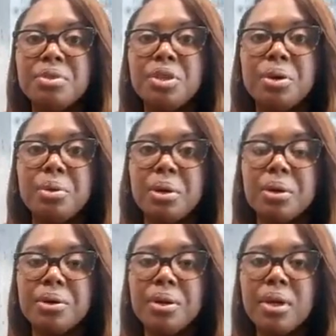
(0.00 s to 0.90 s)
You mm. want to be
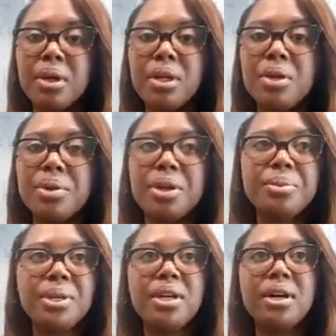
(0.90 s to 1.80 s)
a you want
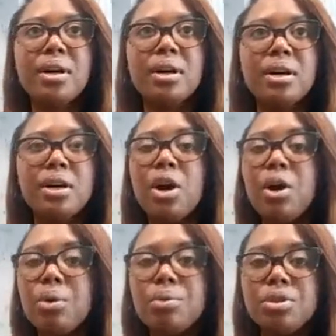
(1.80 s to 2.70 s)
to be a
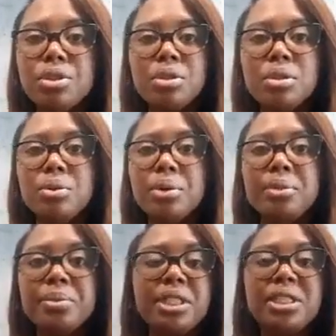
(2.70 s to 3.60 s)
coach. You
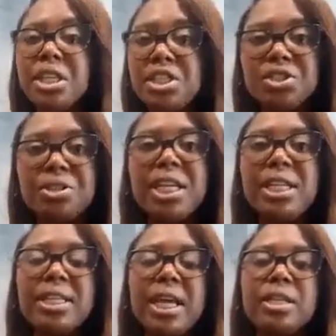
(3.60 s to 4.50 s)
want to teacher.
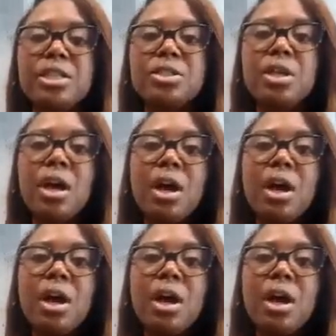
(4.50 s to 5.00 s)
Anything. Just